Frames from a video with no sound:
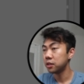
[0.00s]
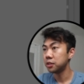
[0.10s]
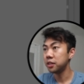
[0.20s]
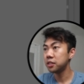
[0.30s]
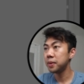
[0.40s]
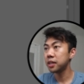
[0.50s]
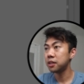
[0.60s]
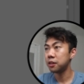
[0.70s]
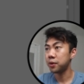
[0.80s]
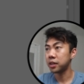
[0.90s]
So let's make
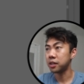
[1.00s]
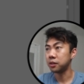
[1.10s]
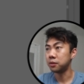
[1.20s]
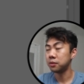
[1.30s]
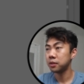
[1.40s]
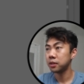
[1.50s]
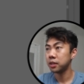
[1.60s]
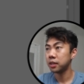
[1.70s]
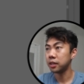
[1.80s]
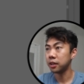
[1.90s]
another rectangle
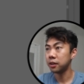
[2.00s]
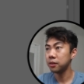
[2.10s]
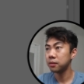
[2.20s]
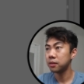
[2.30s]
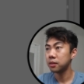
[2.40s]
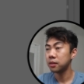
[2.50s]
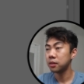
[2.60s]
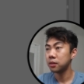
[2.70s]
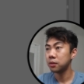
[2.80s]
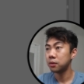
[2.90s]
here,
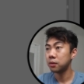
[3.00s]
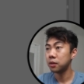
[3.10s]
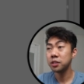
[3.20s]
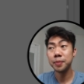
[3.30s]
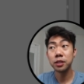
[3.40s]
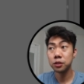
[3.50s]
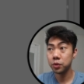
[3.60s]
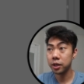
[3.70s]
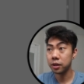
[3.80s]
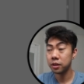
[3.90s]
or let's make a
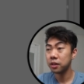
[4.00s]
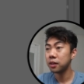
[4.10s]
square.